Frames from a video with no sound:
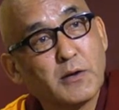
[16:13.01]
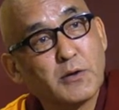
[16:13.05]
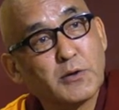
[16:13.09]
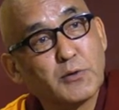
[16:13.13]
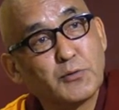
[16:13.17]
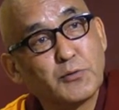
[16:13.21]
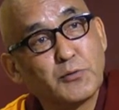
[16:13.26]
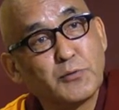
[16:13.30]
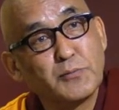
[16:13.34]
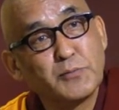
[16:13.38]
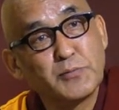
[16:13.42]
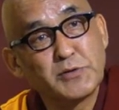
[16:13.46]

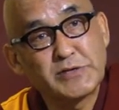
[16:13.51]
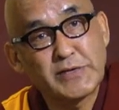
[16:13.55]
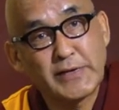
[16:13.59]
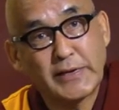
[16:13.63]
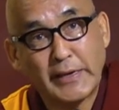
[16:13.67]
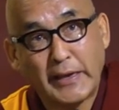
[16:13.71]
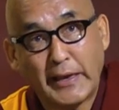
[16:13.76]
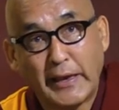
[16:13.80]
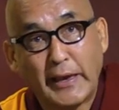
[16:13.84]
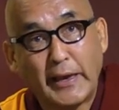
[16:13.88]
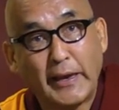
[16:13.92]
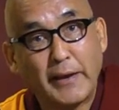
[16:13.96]
Guru Rinpoche
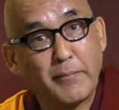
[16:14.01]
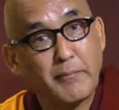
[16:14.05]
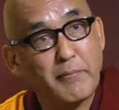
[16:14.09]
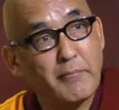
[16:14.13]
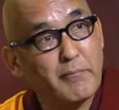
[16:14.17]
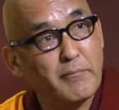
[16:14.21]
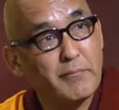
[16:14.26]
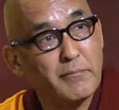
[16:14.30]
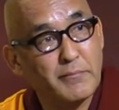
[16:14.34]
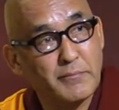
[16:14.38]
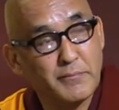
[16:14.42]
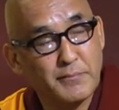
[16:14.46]
came
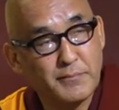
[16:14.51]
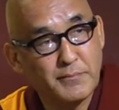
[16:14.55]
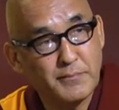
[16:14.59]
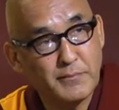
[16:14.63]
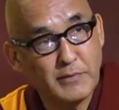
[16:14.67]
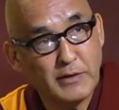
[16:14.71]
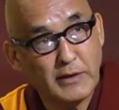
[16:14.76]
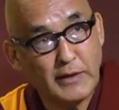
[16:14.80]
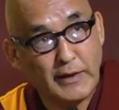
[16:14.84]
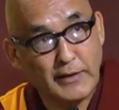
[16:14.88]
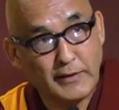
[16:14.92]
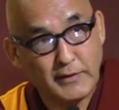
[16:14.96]

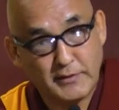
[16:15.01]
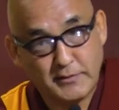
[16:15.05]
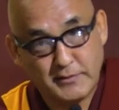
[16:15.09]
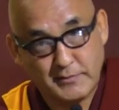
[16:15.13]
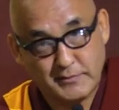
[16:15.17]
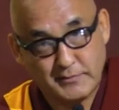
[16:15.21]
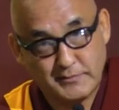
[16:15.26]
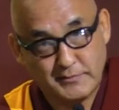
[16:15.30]
like